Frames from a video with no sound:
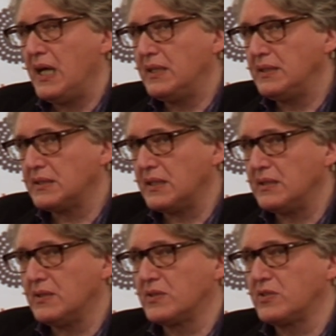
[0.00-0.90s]
and it
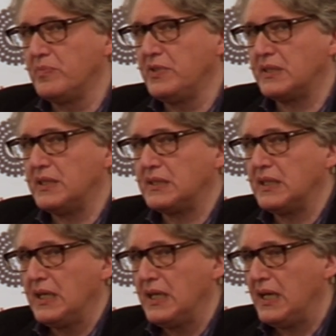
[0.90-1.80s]
can also be read
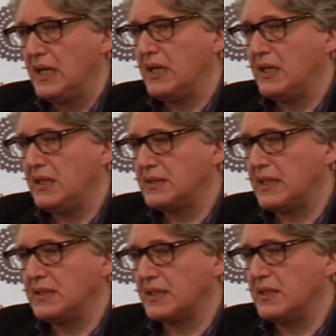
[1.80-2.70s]

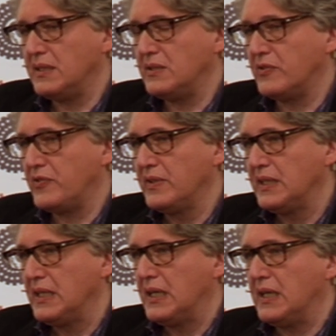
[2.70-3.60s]
as a kind of
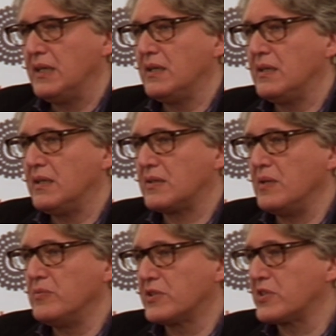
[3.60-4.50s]

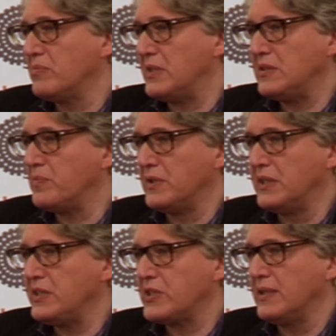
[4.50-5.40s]
commercial
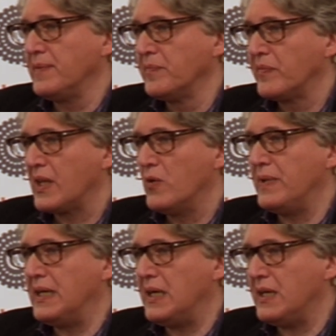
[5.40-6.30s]
manipulation,
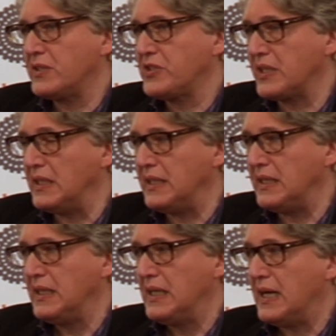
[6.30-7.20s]
where actually
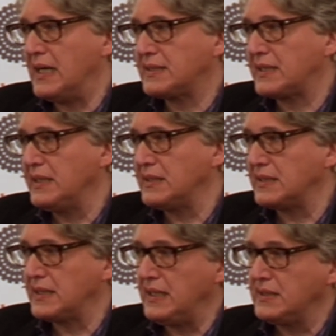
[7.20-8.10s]

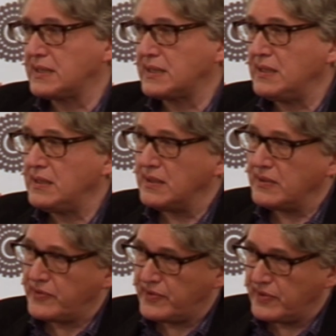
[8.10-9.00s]
ascesis
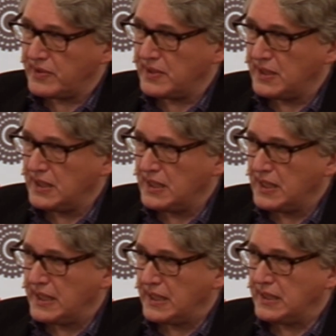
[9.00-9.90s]
itself,
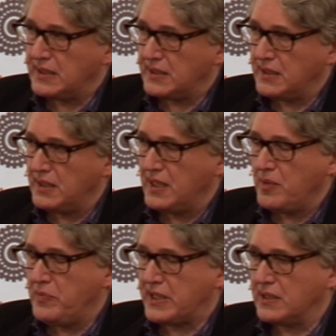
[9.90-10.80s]
yeah,
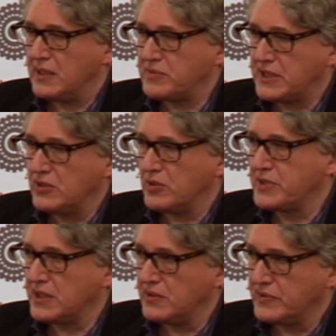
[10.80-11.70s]
becomes an
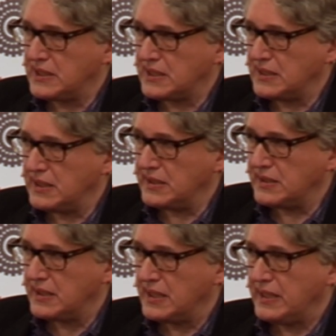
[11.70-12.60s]
object of desire.
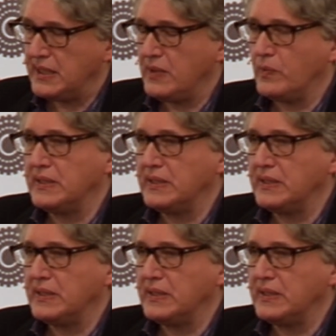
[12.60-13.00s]
Yeah,